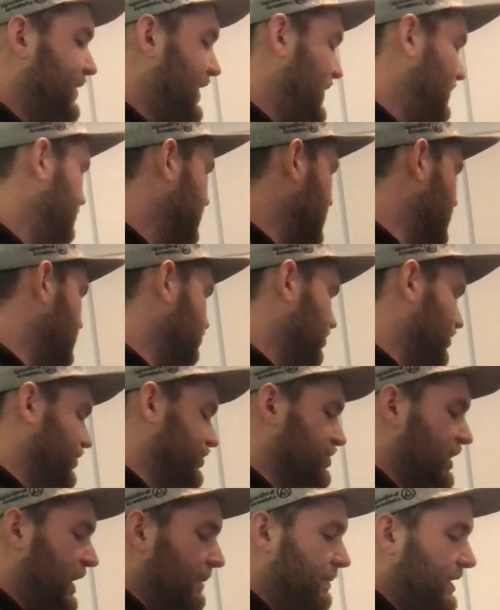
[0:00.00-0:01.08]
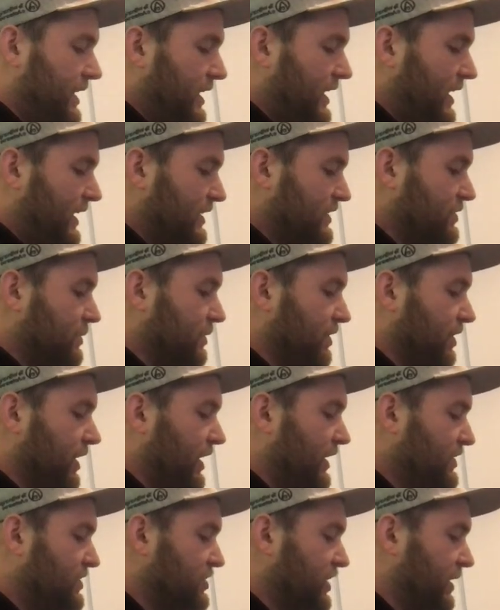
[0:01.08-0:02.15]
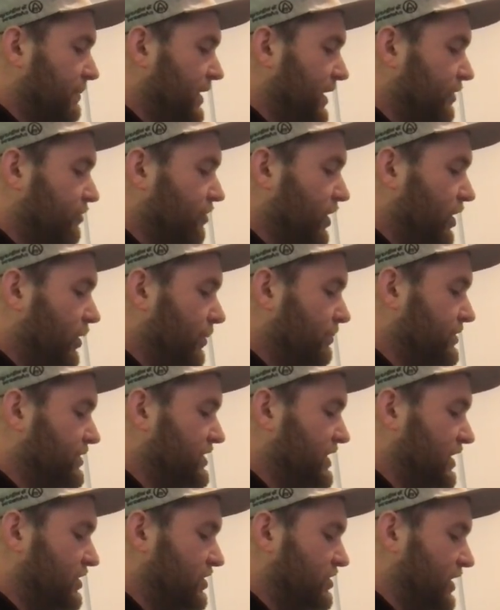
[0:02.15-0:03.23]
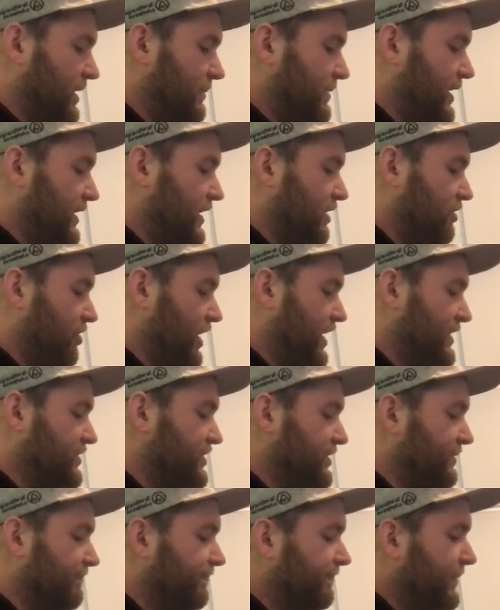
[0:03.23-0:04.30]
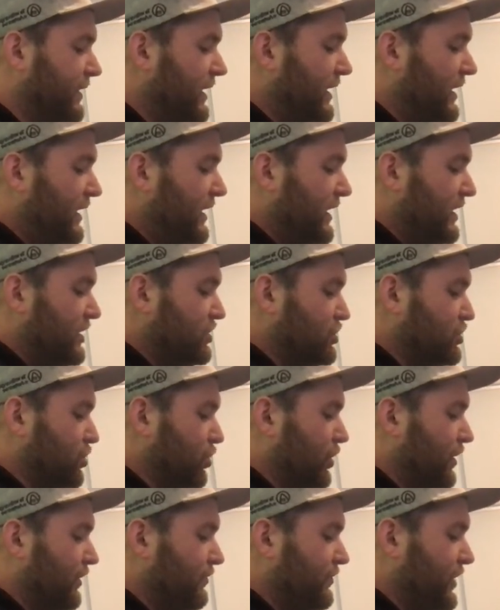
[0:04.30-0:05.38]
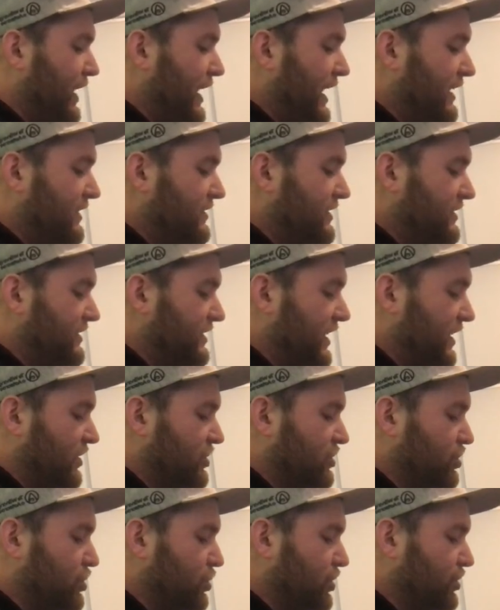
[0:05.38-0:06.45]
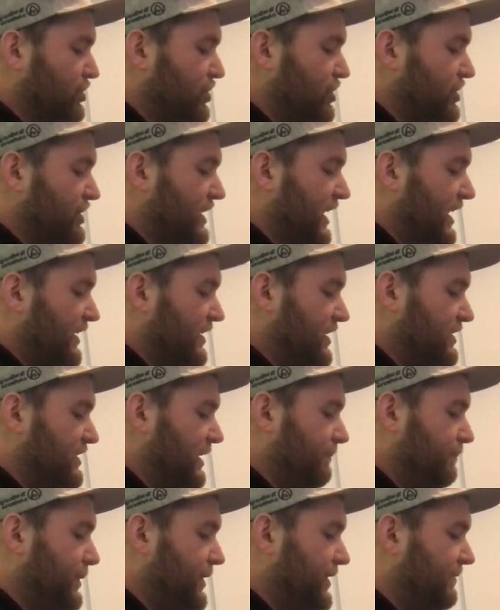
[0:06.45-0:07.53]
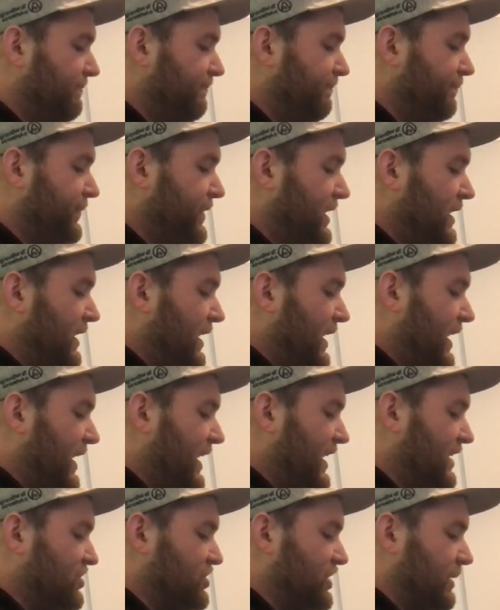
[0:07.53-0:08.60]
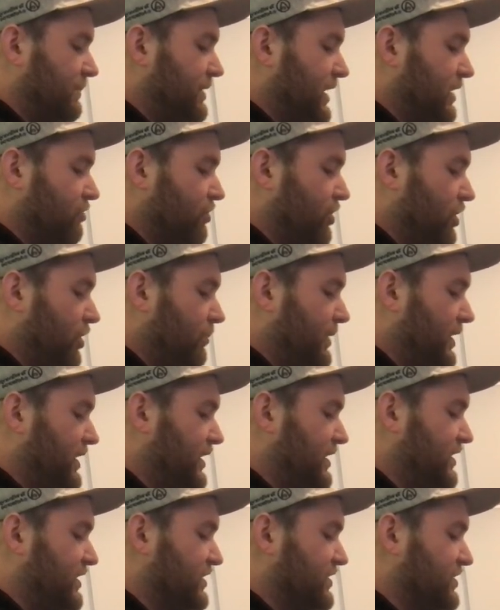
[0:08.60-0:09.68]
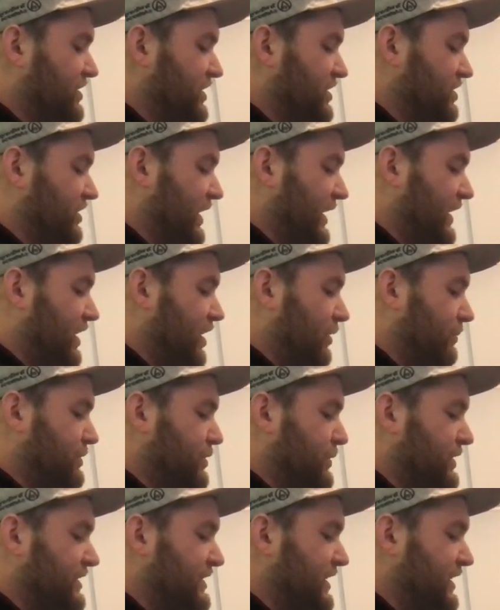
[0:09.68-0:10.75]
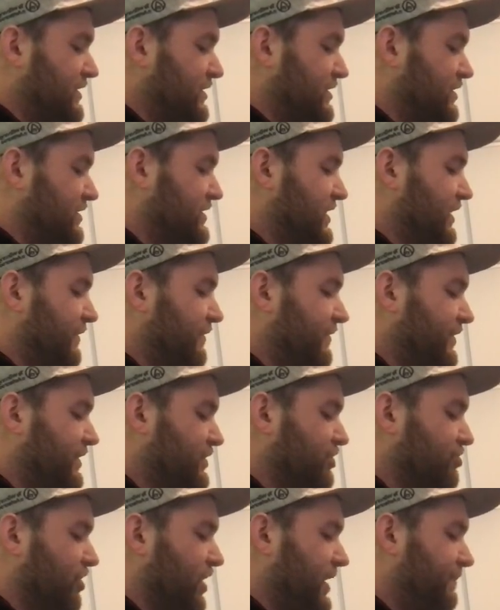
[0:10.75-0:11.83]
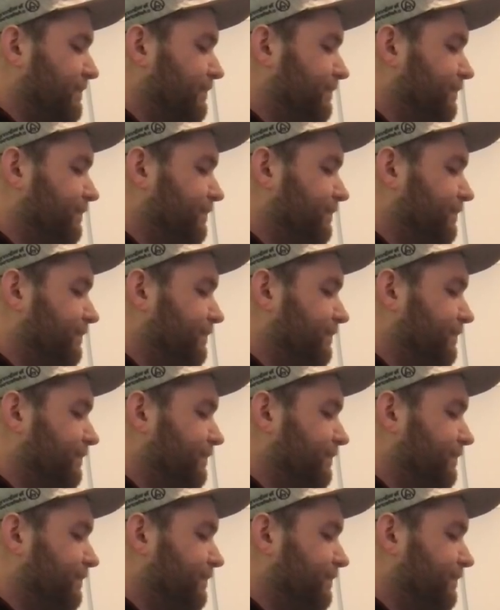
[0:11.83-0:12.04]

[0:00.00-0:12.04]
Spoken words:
Because we're on the Cyber Darks, we've got Cyber Dark Realms, Cyber Dark Horizon, sort of acts as another pseudo search card and a dumper. And Cyber Dark Realm is just like helps you extend and stuff, it's great.